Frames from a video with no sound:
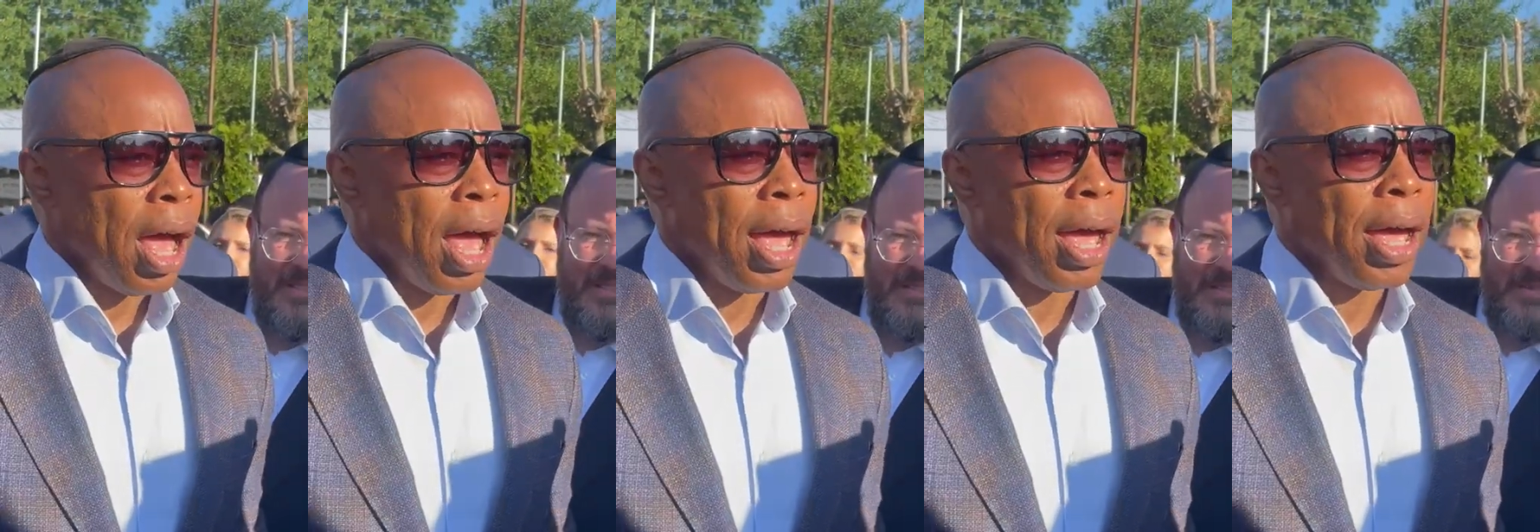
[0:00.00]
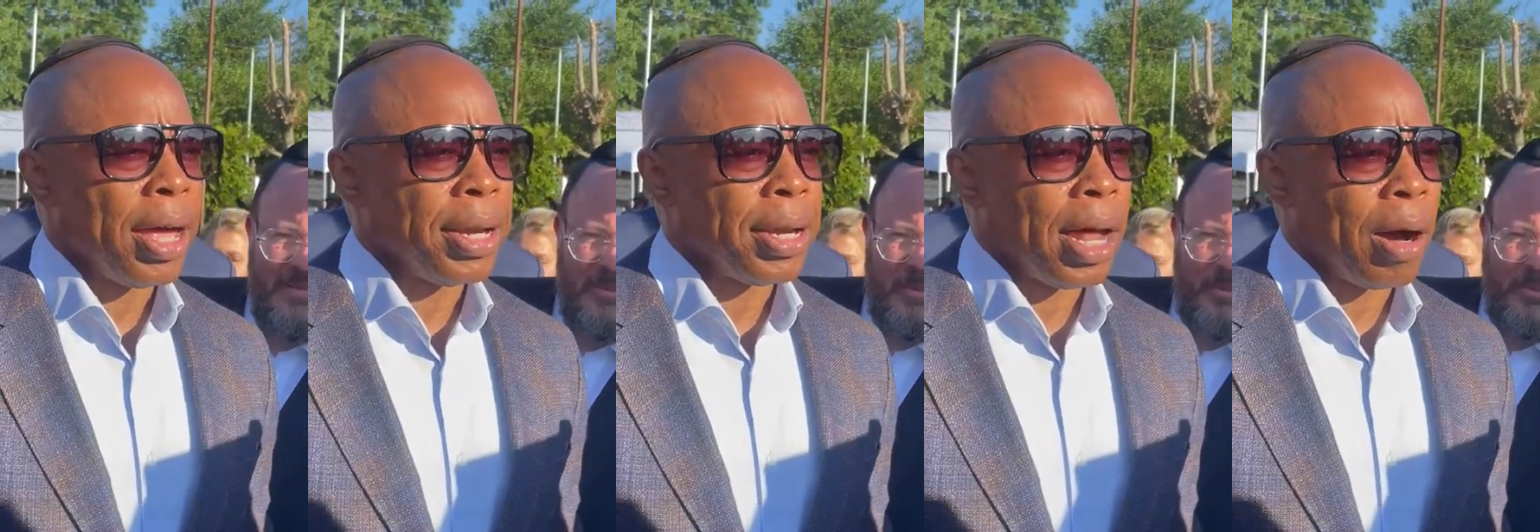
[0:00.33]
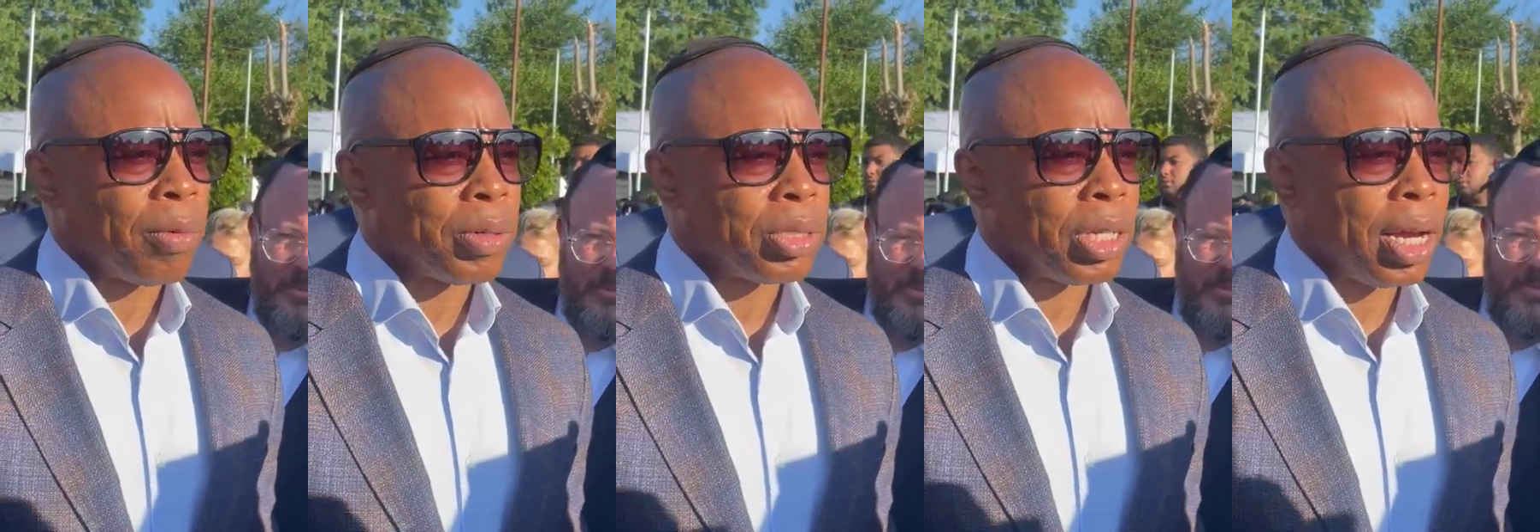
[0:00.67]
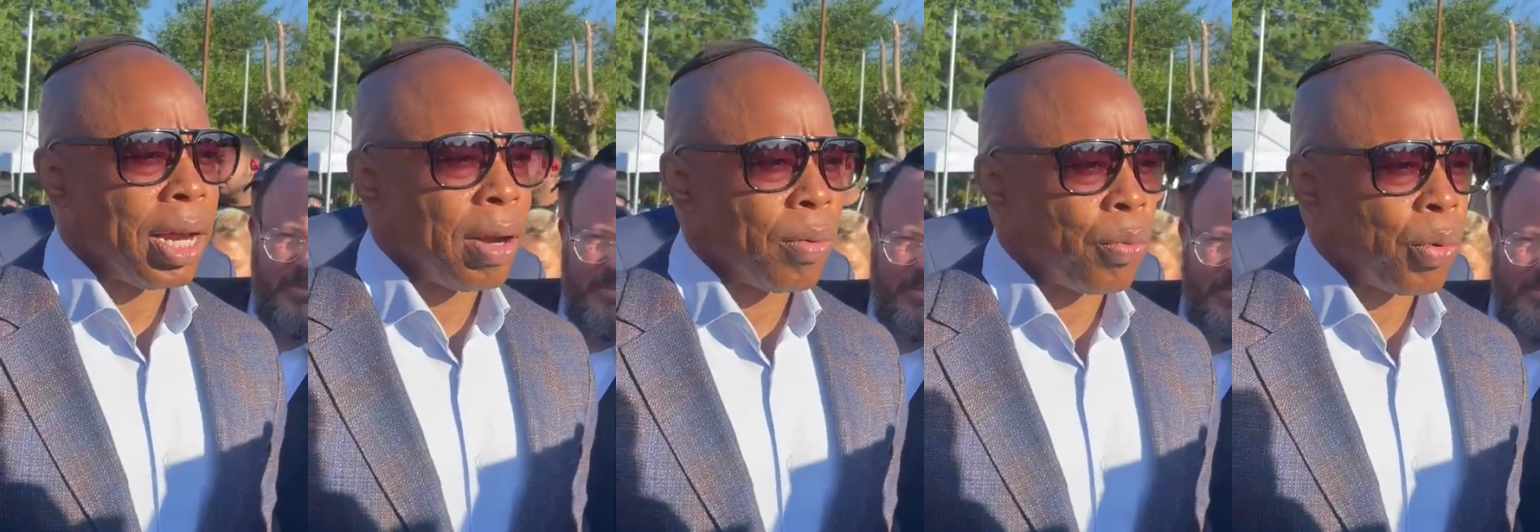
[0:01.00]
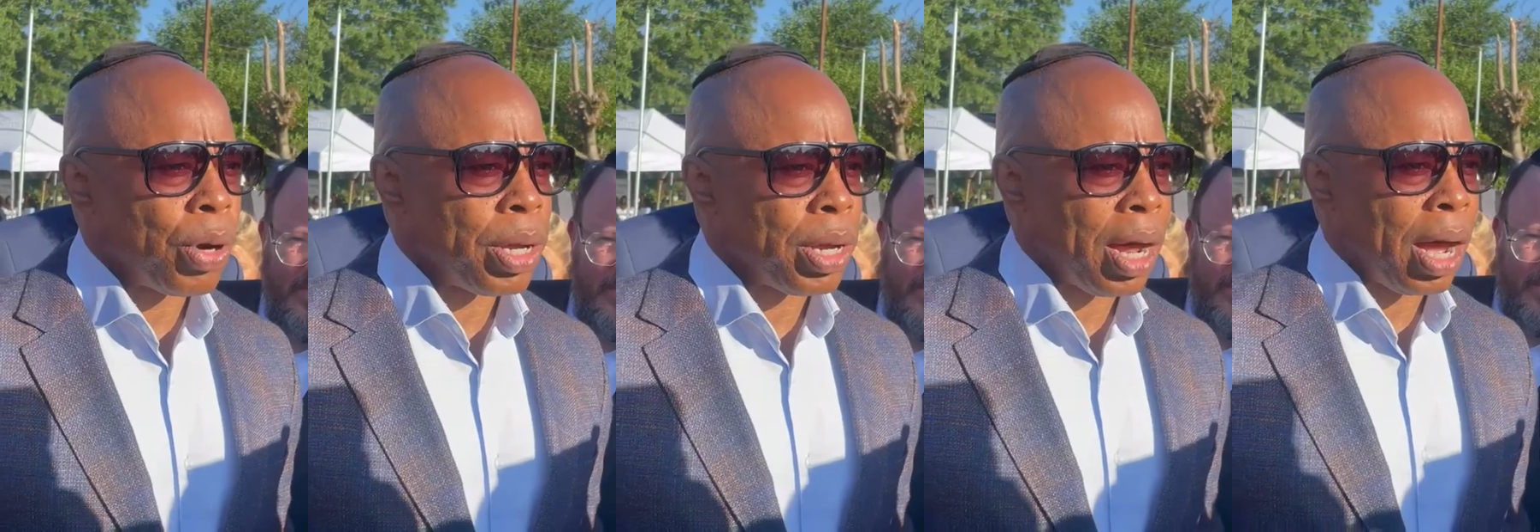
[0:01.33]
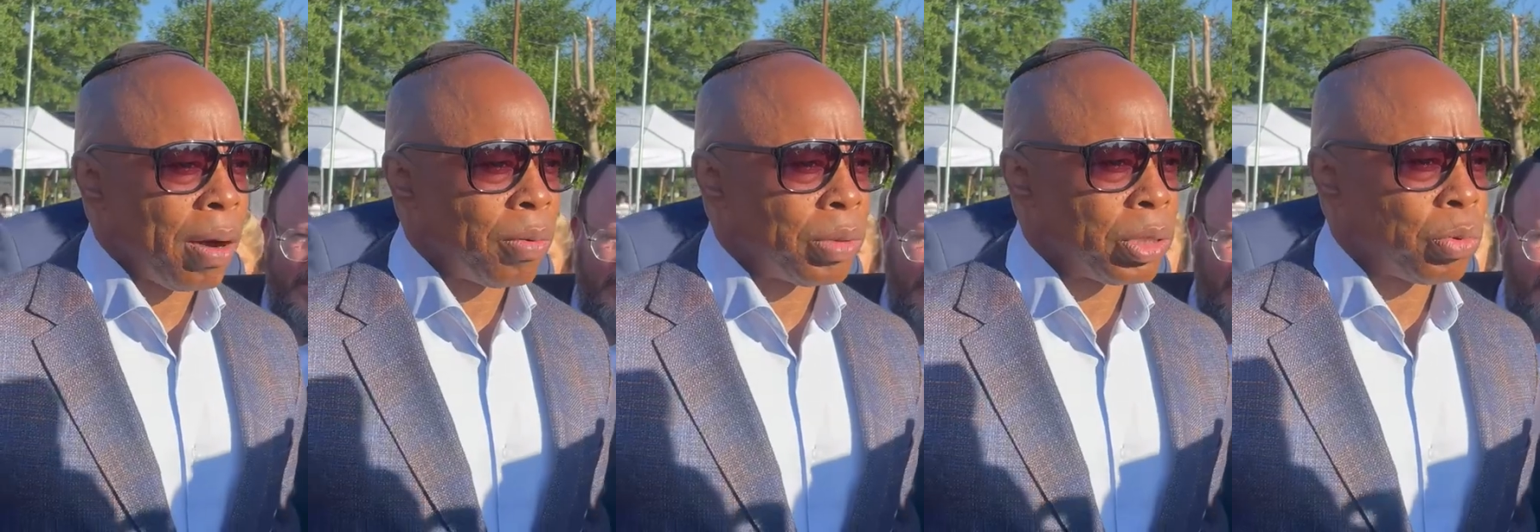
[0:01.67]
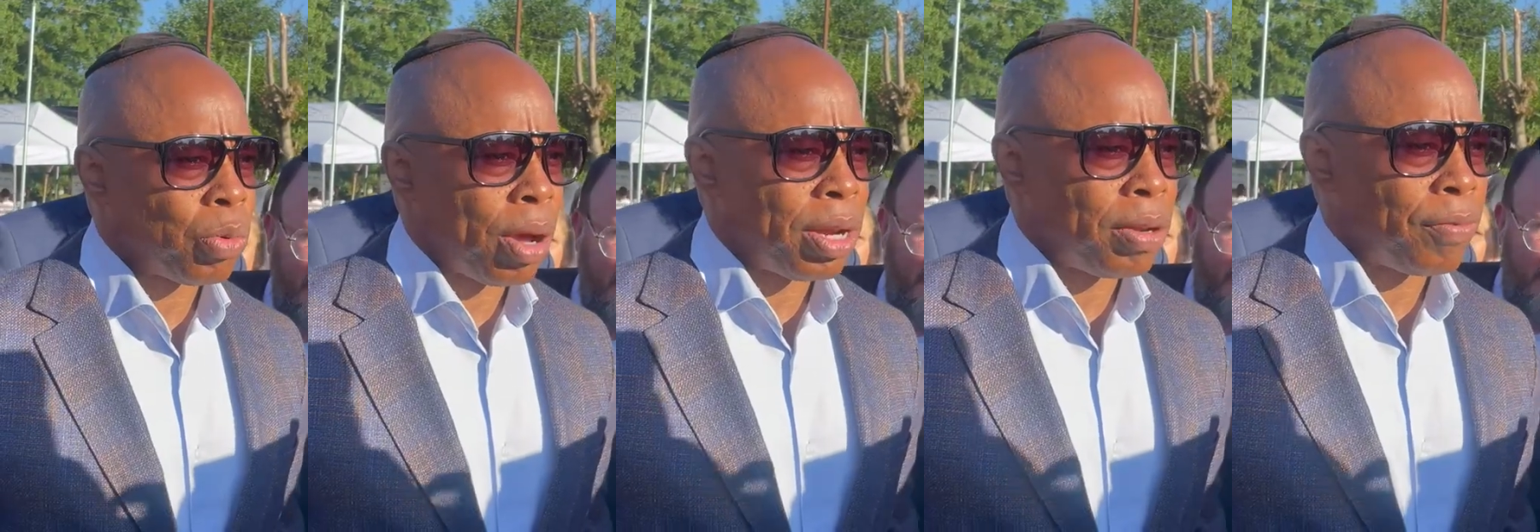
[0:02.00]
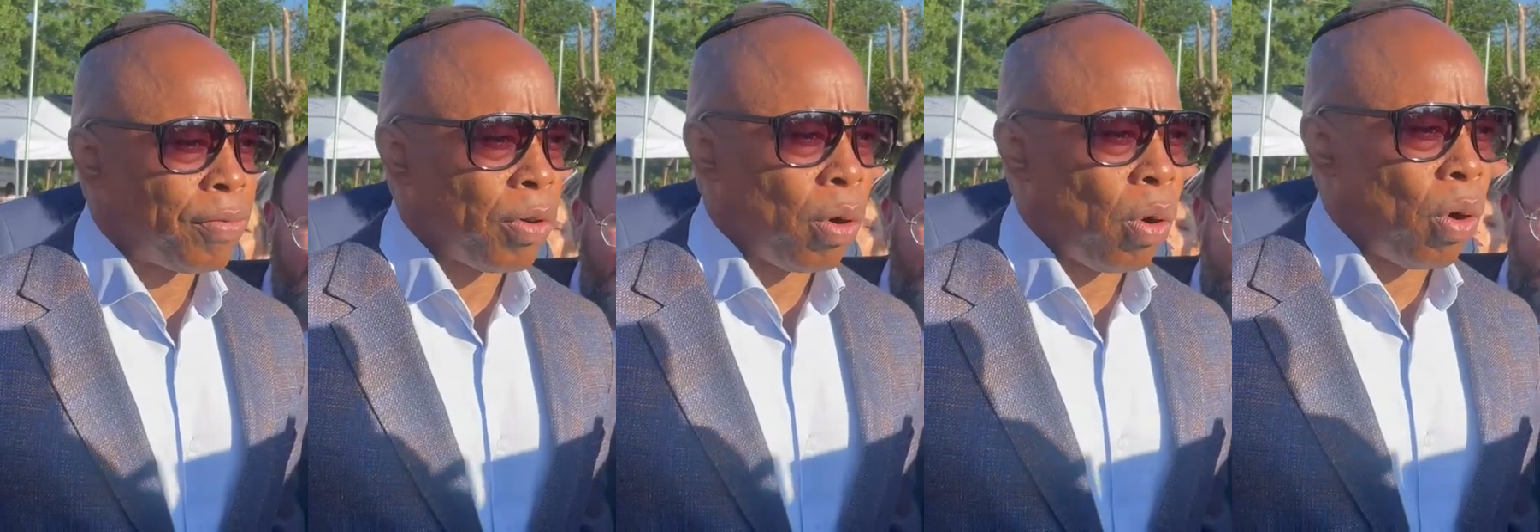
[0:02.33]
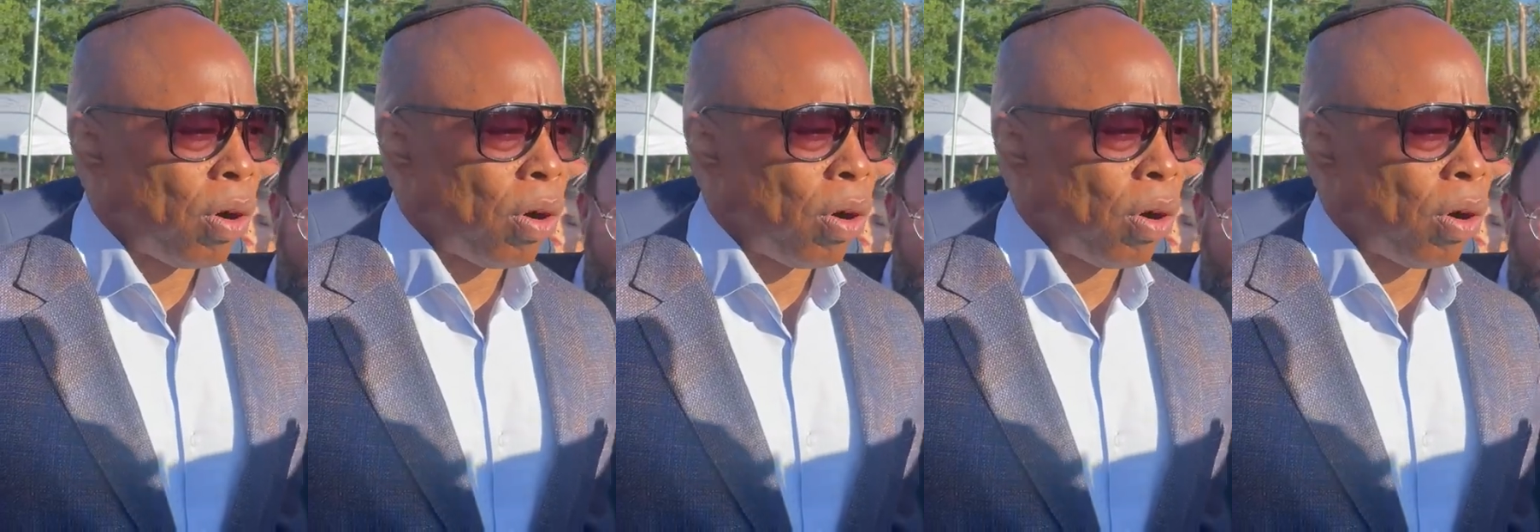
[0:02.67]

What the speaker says: and I was here when I was running for